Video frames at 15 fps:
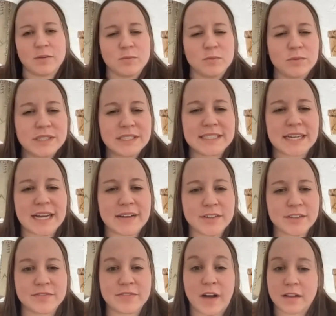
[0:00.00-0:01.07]
We did have a
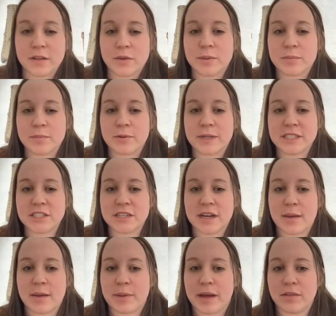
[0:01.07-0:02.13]
follow-up question
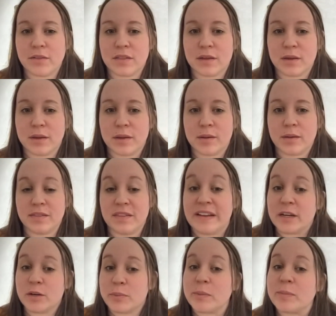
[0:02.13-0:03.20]
about the
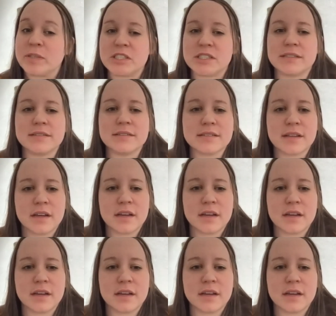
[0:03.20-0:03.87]
land permissions.